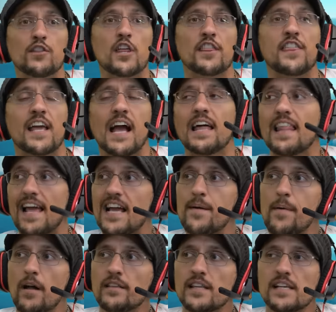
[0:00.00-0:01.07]
Like... The thing I like
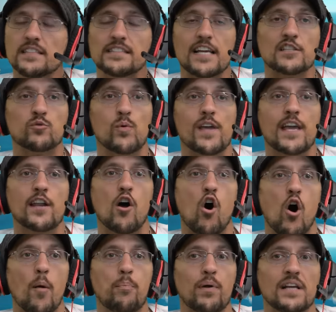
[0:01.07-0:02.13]
about this is we can
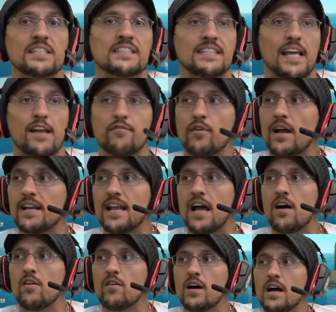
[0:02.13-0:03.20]
all press save right
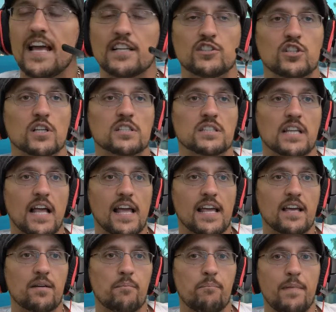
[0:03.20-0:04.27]
now and just like
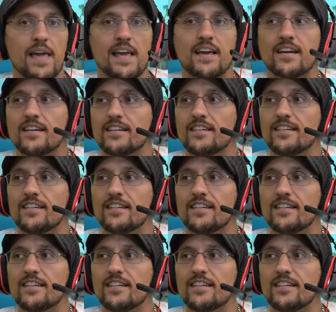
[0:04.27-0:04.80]
make